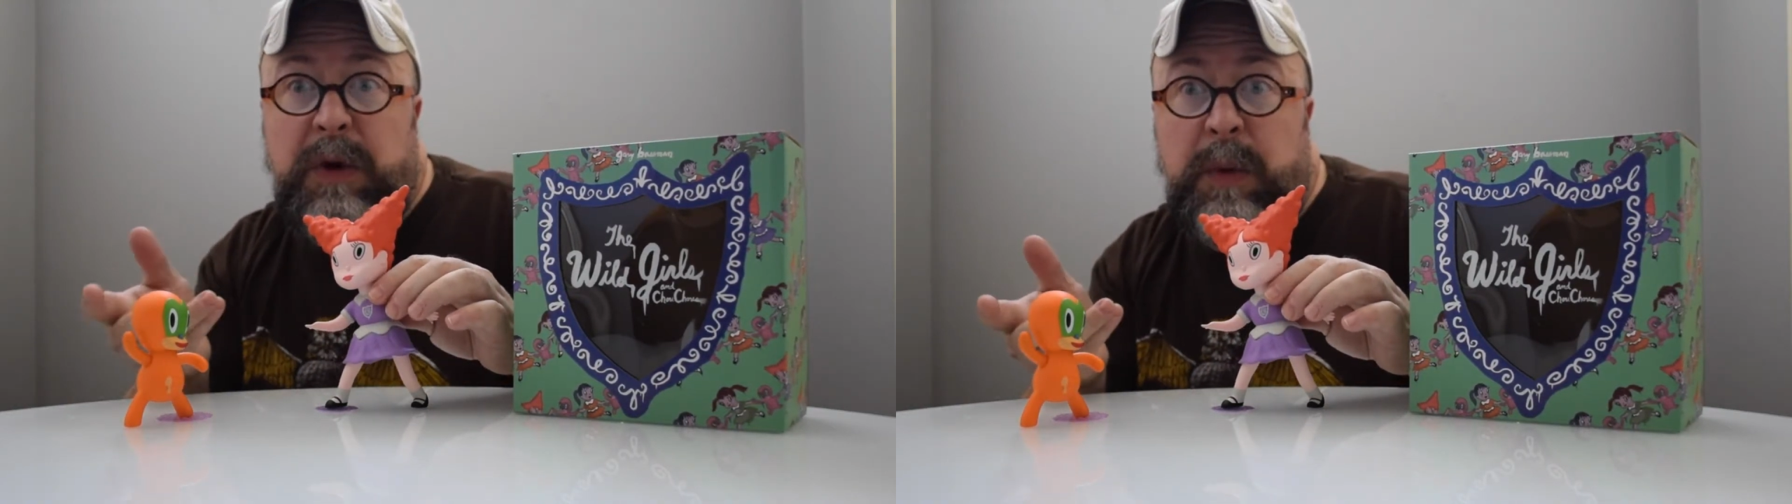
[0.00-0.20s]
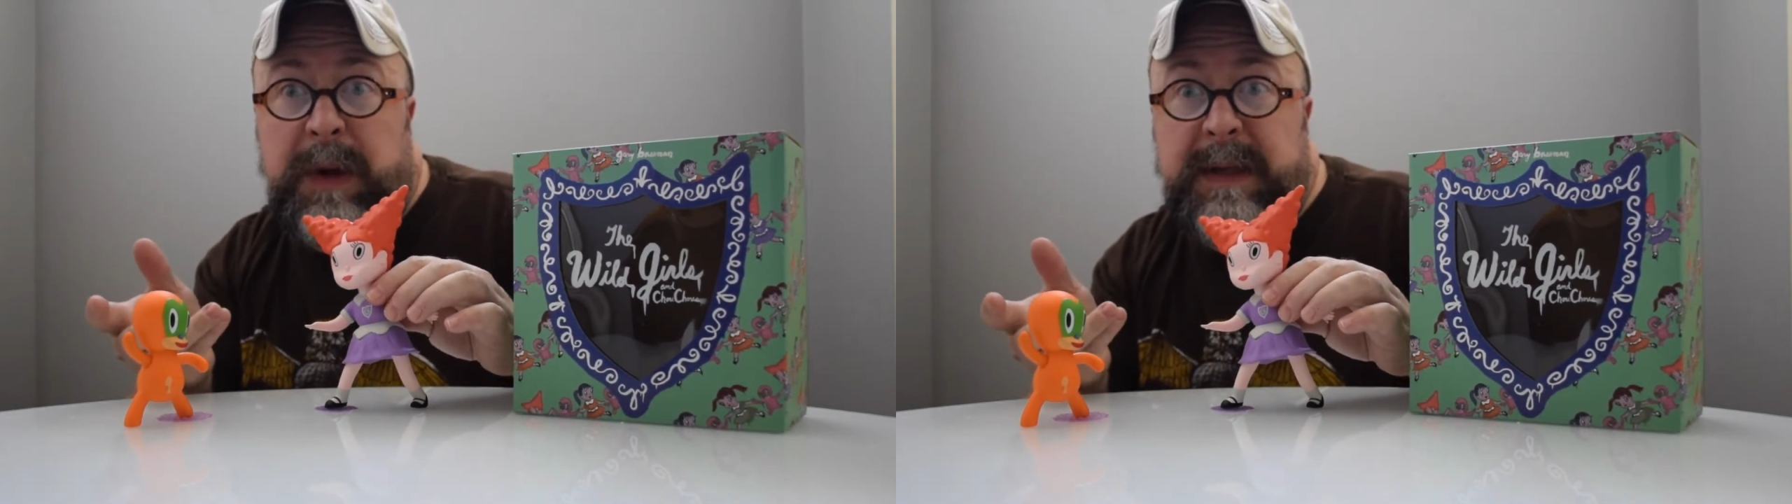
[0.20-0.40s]

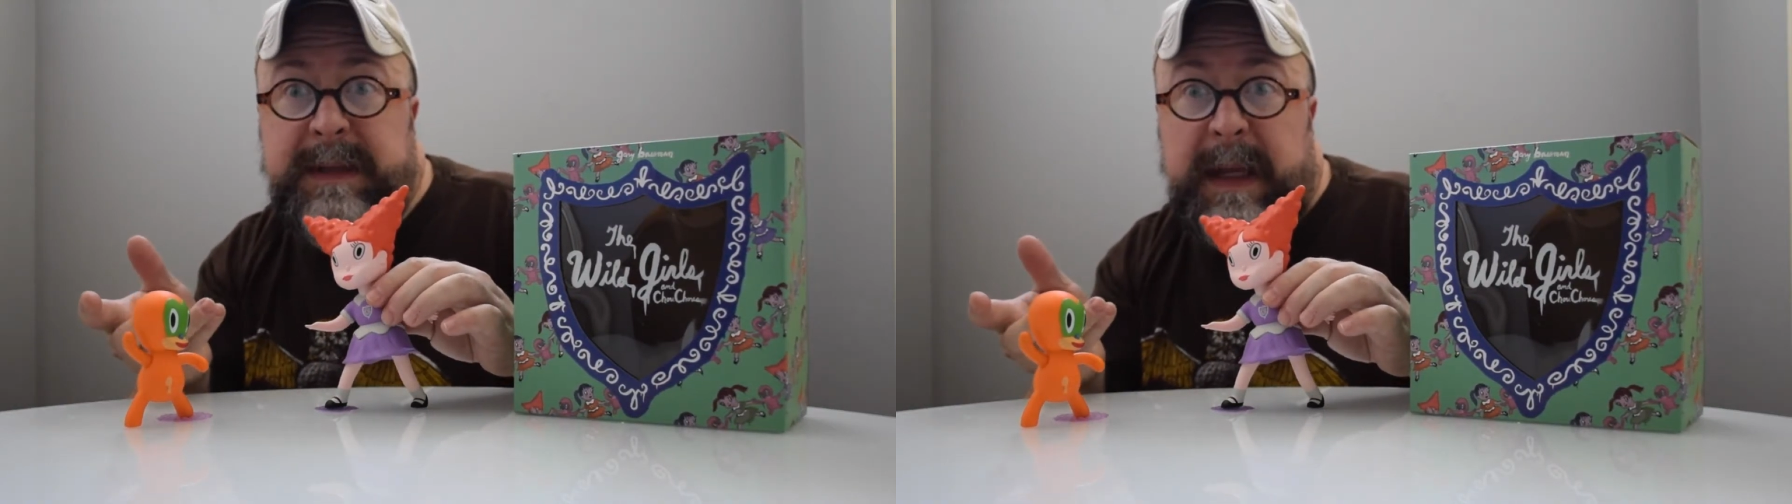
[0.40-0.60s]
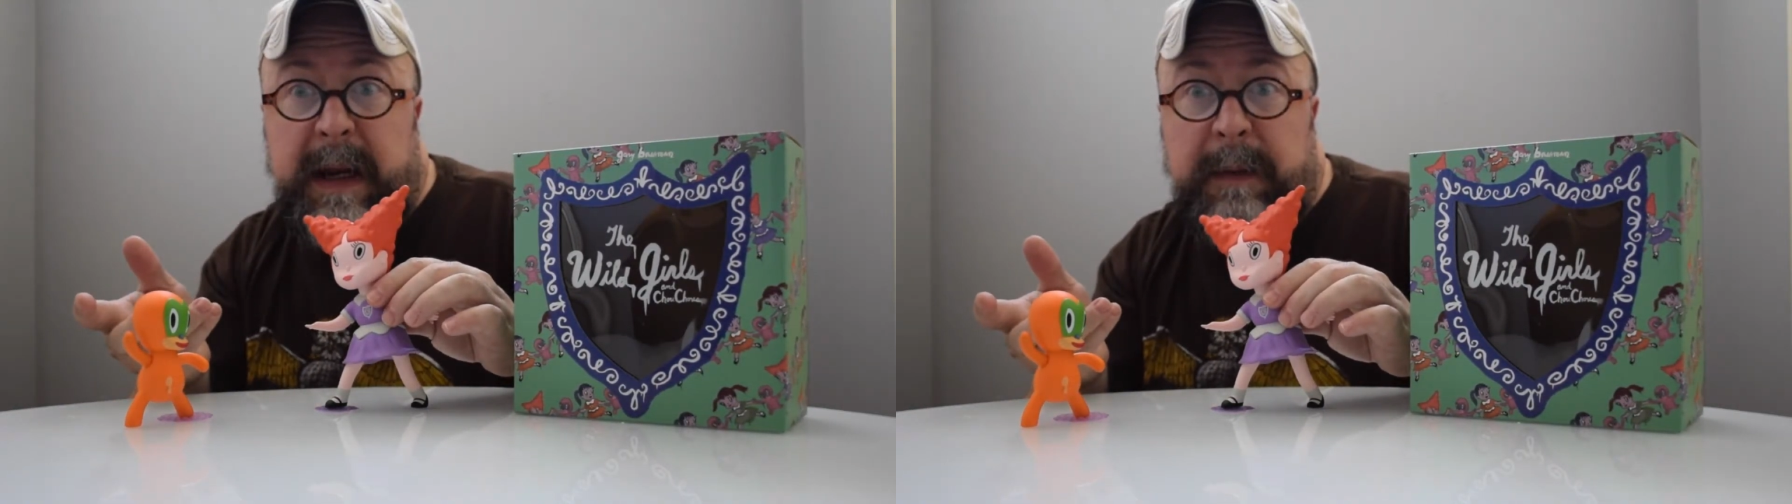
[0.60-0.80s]
you want to
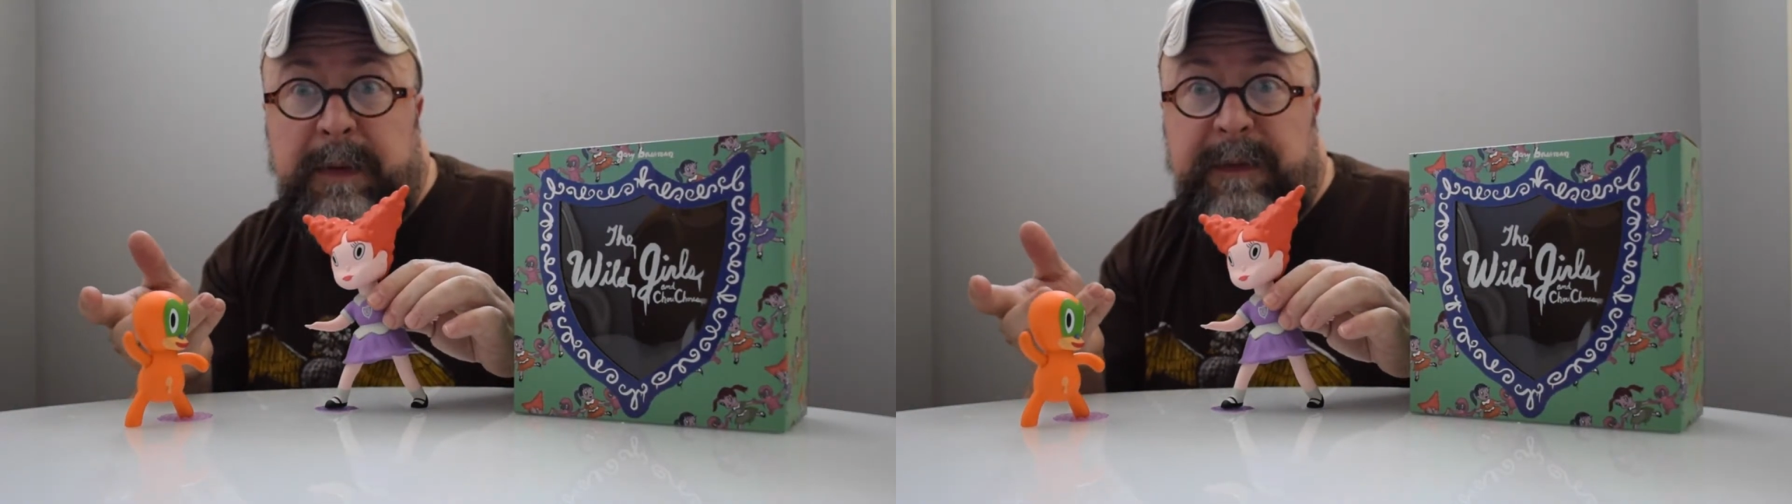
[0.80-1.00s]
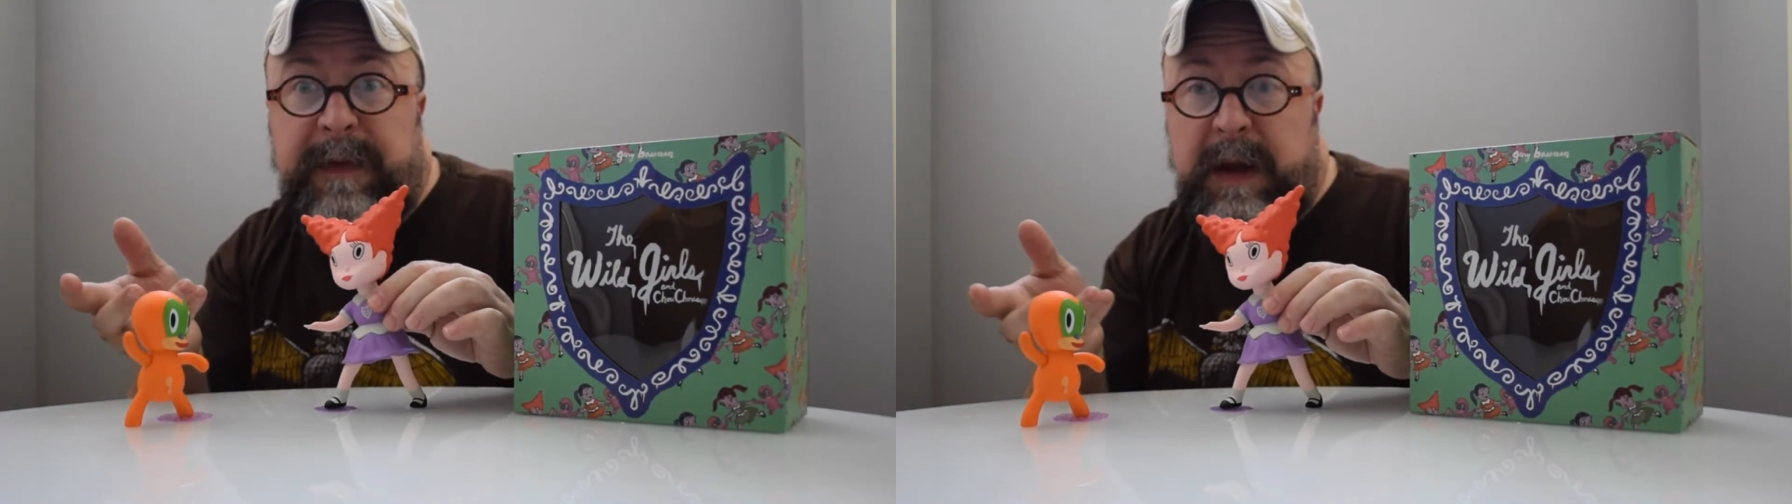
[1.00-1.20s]
set up
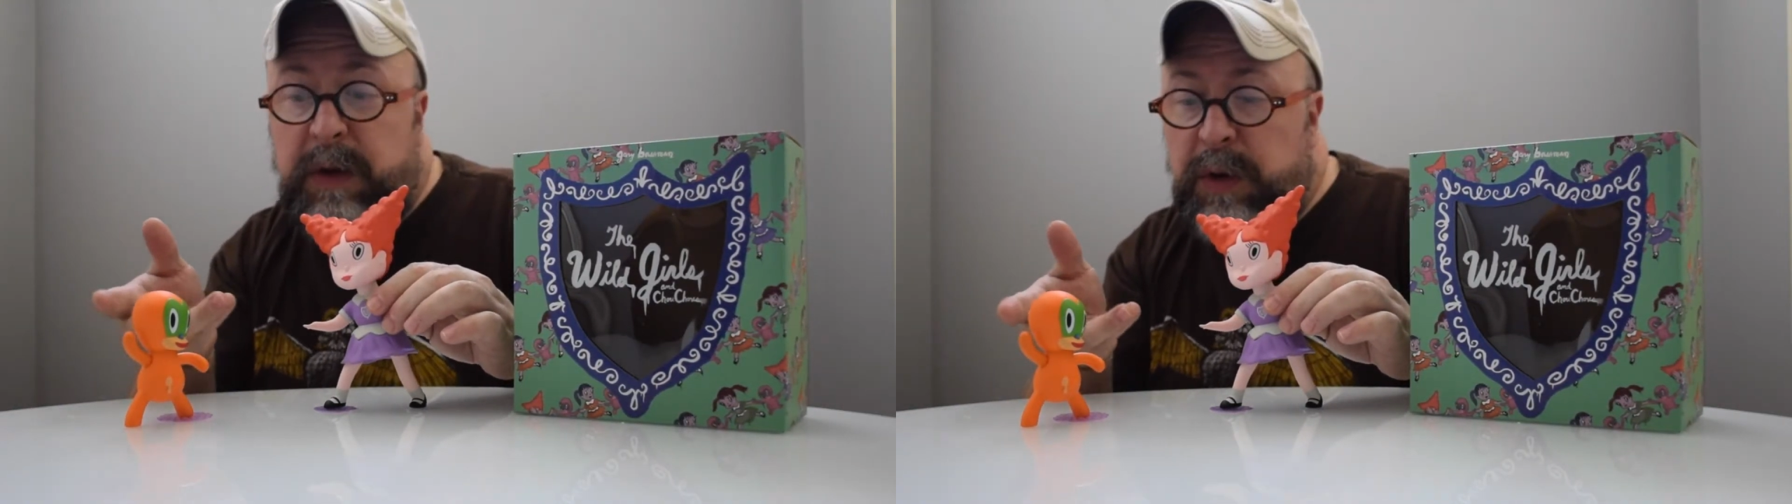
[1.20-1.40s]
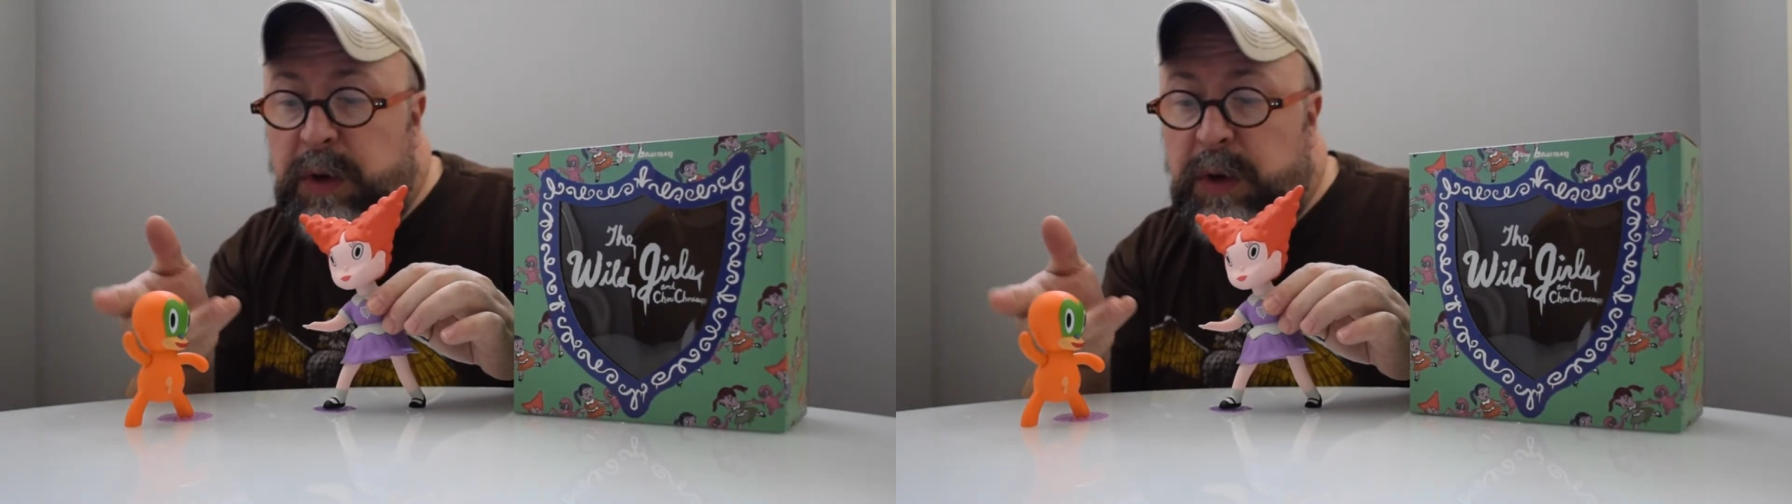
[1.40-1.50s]
your figure.